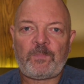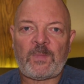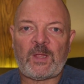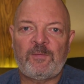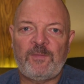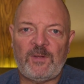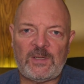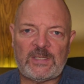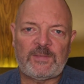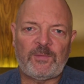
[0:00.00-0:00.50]

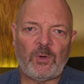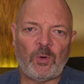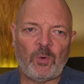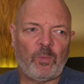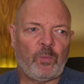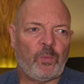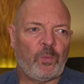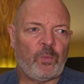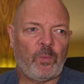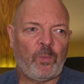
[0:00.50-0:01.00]
First of
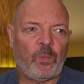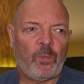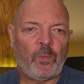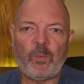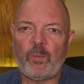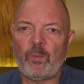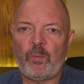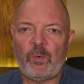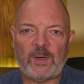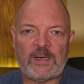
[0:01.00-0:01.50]
all,
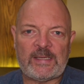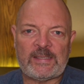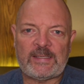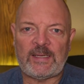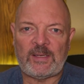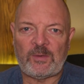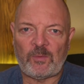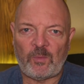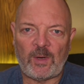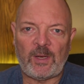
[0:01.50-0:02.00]
what is
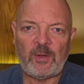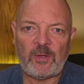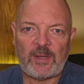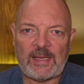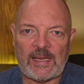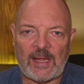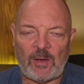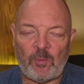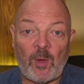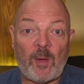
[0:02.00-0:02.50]
it we're
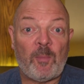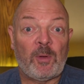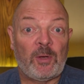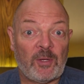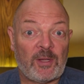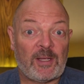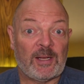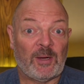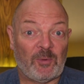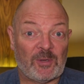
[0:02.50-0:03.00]
looking at when we're
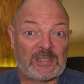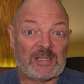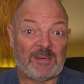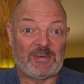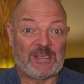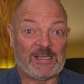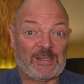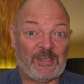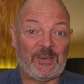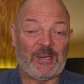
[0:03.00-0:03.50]
looking at what
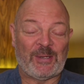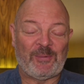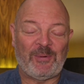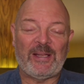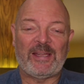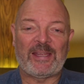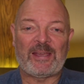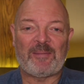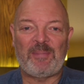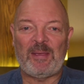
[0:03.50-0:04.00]
somebody's doing?
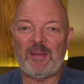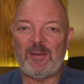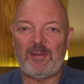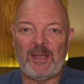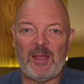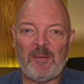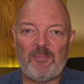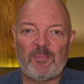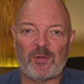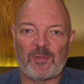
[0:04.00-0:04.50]
Well, it can be a
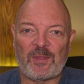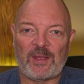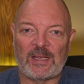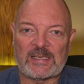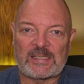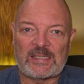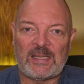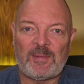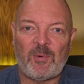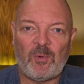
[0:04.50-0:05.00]
number of
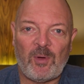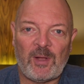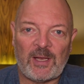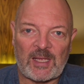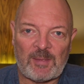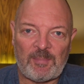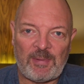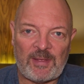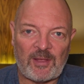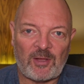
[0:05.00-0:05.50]
things. Number one, it
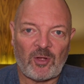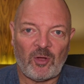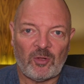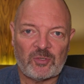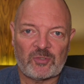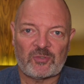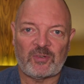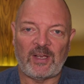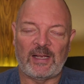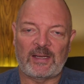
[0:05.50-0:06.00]
can be the
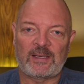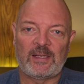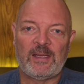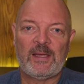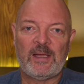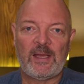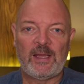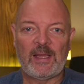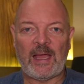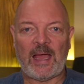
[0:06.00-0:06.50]
contract.
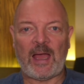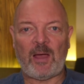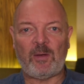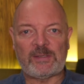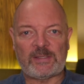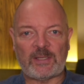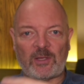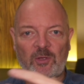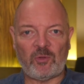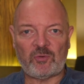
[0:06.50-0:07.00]
How
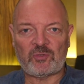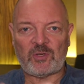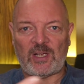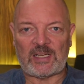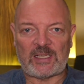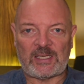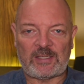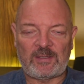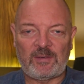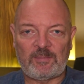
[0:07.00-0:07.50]
has the
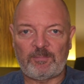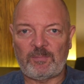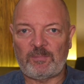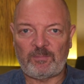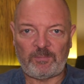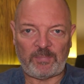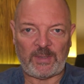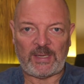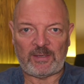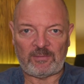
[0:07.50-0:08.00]
contract
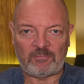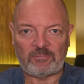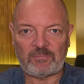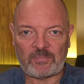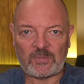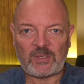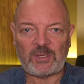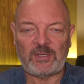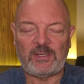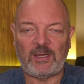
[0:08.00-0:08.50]
been
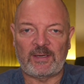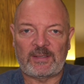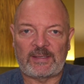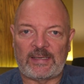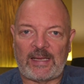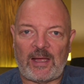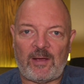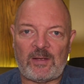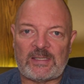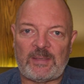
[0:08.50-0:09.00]

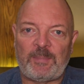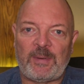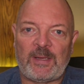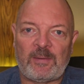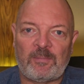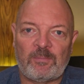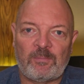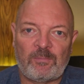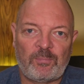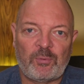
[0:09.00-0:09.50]
conducted? How has it
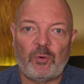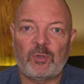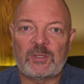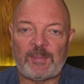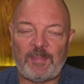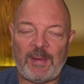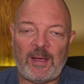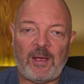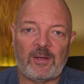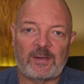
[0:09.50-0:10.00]
been brought
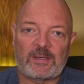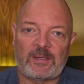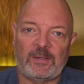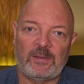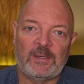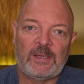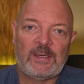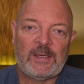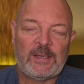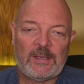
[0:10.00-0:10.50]
about?
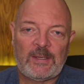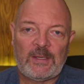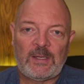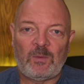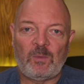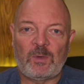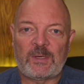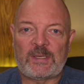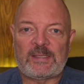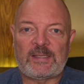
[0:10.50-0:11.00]
And
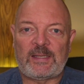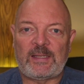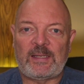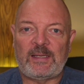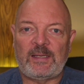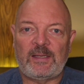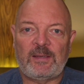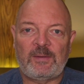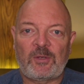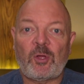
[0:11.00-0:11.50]
what is
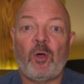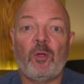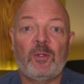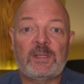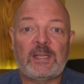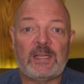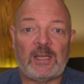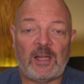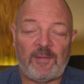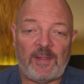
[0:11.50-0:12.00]
the
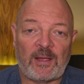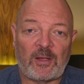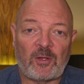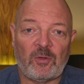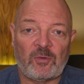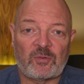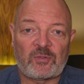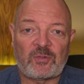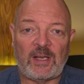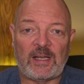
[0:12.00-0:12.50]
content of that
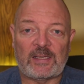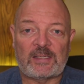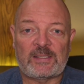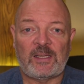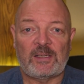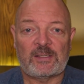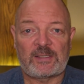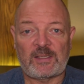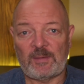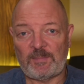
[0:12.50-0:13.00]
contract
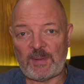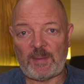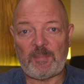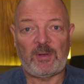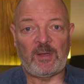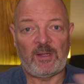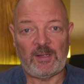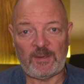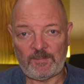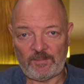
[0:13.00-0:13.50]
such that
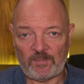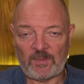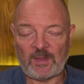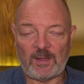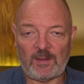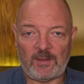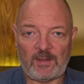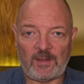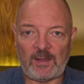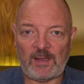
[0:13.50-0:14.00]
people are
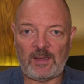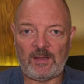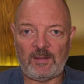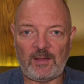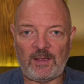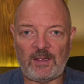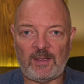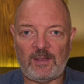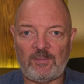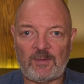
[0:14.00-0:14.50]

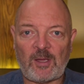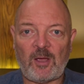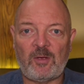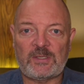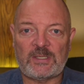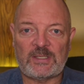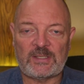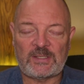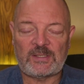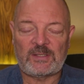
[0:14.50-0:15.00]
the
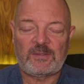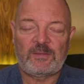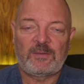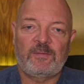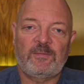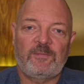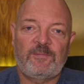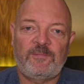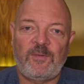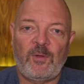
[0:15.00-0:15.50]
coaches
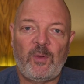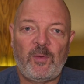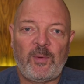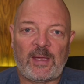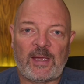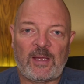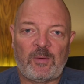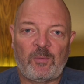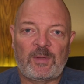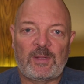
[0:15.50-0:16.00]

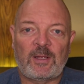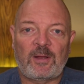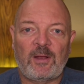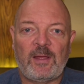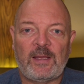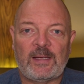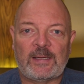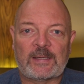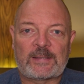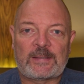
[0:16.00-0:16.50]
following it with the
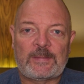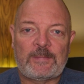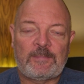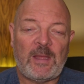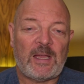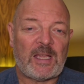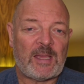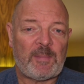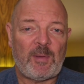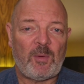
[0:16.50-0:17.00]
clients?
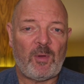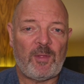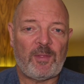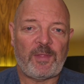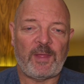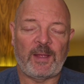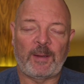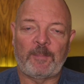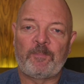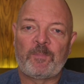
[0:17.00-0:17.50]
That could be one
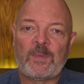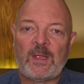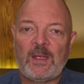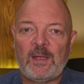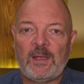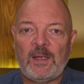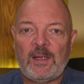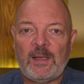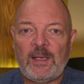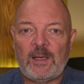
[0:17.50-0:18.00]
thing.
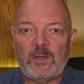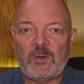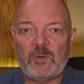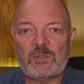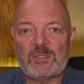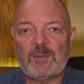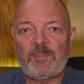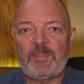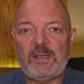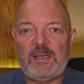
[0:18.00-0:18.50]
It could
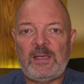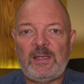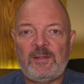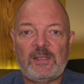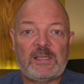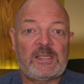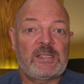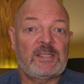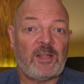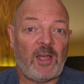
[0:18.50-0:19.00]
also be
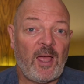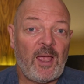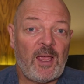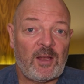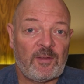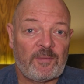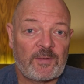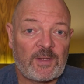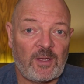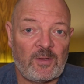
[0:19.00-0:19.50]
the style
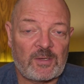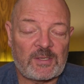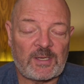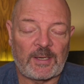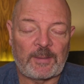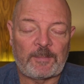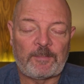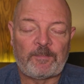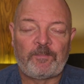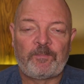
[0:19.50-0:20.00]
of
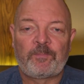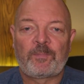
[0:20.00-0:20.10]
coaching.